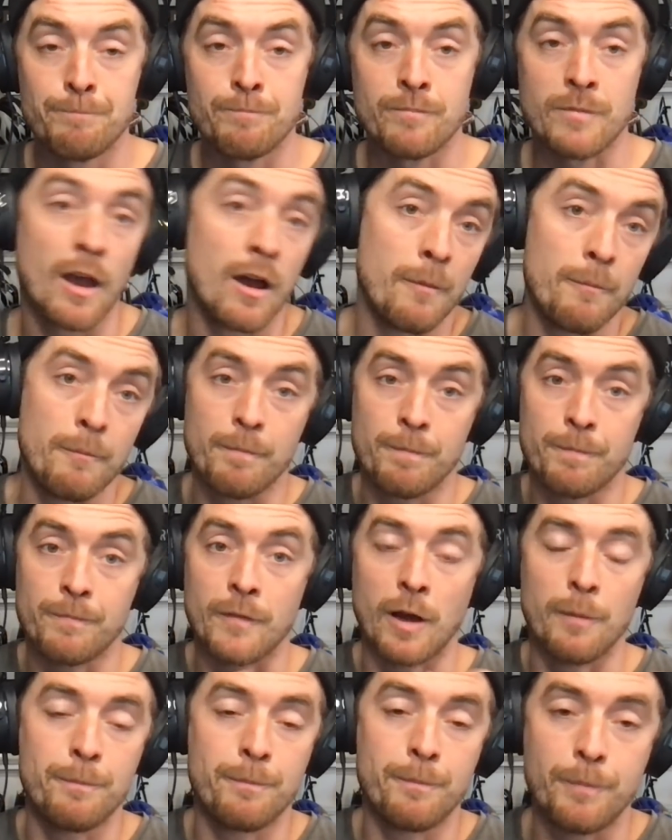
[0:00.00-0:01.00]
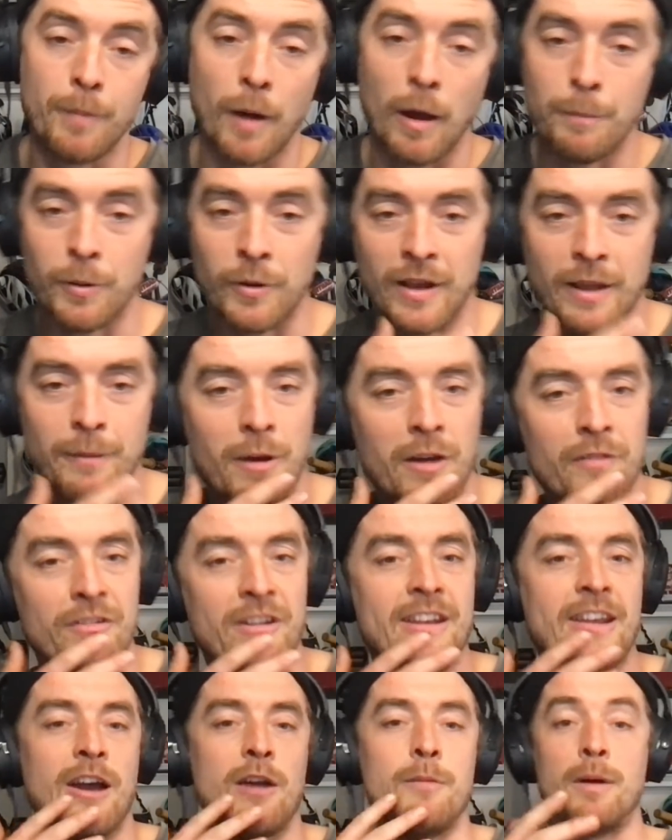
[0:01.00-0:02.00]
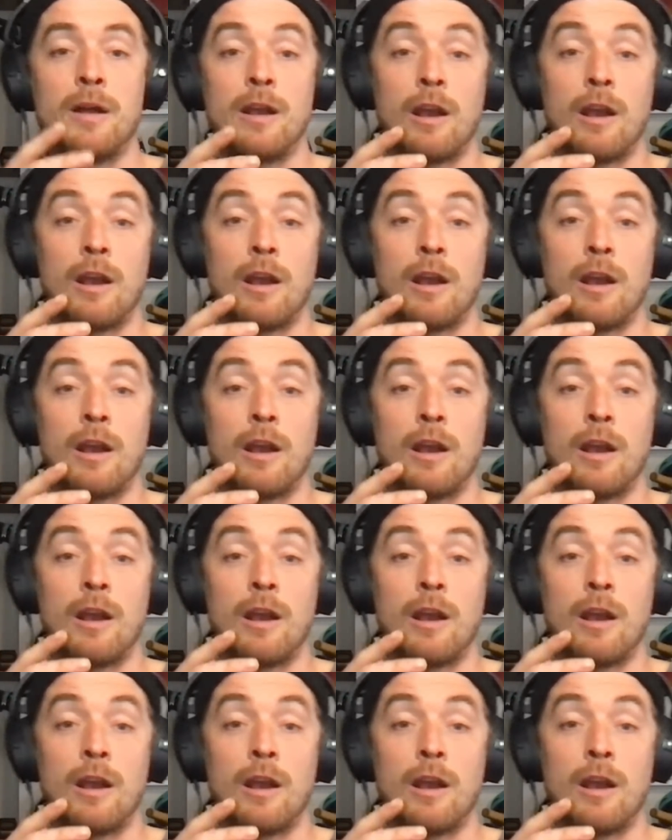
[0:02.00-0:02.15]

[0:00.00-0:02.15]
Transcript: I put it in my video, but like